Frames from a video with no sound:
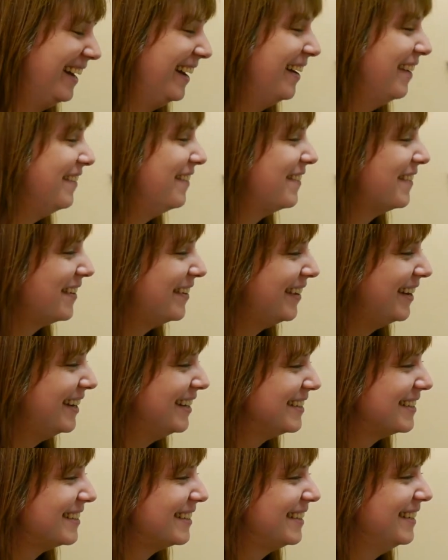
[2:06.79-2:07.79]
I moved
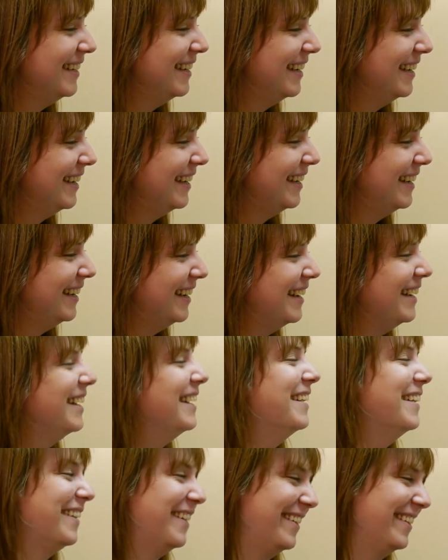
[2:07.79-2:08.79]
out, went into my
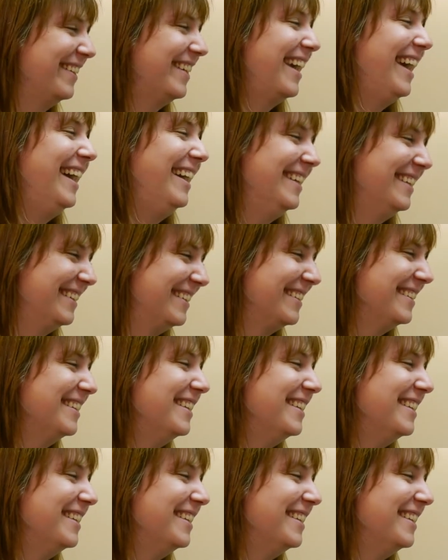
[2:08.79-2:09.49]
own apartment,